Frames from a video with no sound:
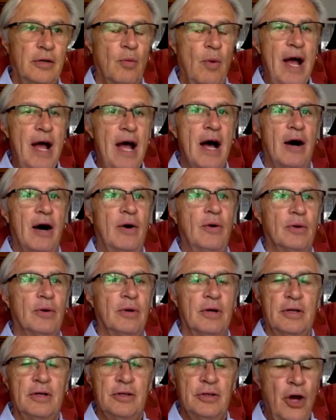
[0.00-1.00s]
wow,
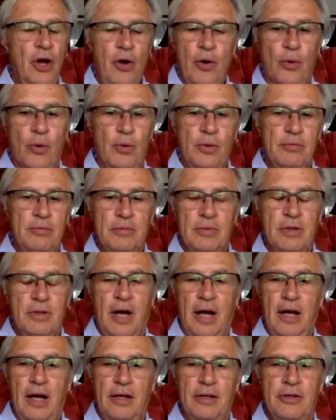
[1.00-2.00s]
no,
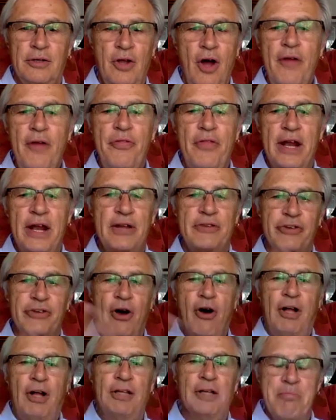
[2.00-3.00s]
uh, not that it's
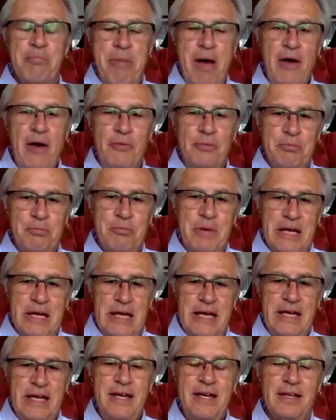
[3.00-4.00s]
all about
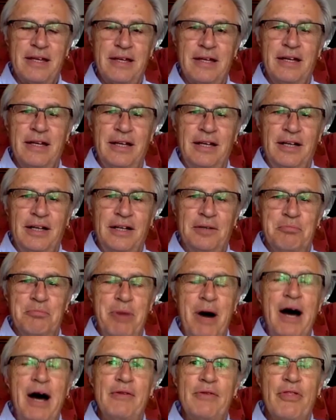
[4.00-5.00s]
me,
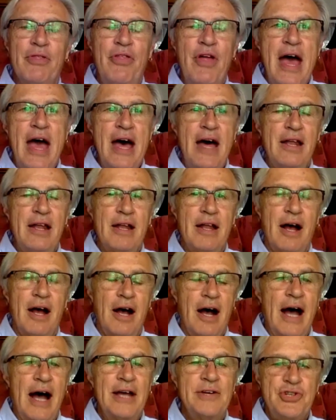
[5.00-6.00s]
but that
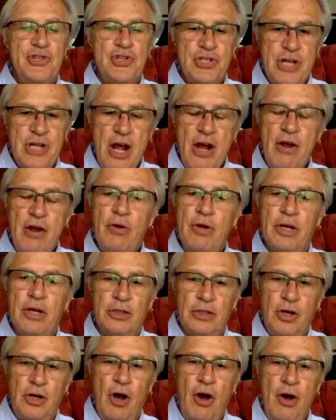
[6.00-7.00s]
I share
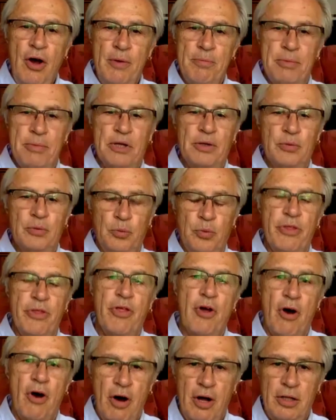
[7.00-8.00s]
in common
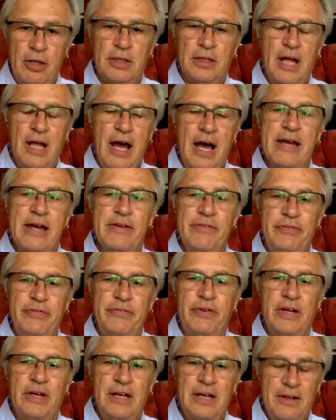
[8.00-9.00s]
with all life
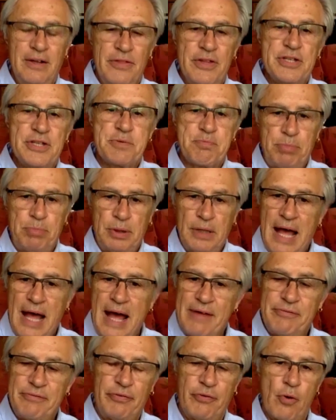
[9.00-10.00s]
this
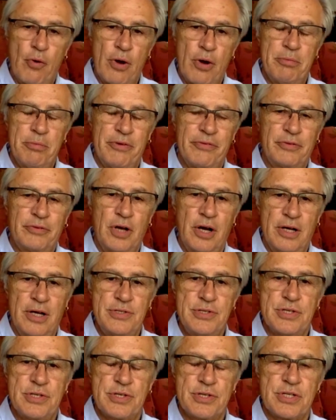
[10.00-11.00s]
platform of
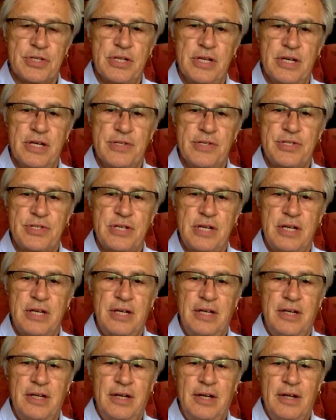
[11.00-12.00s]
consciousness
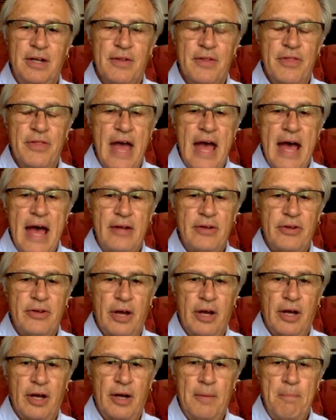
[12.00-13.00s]
that
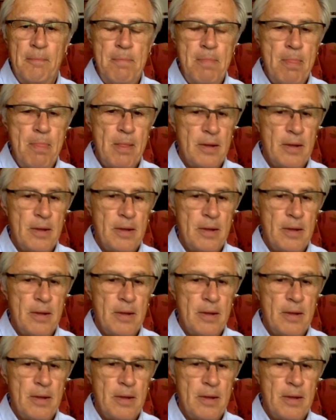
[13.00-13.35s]
um,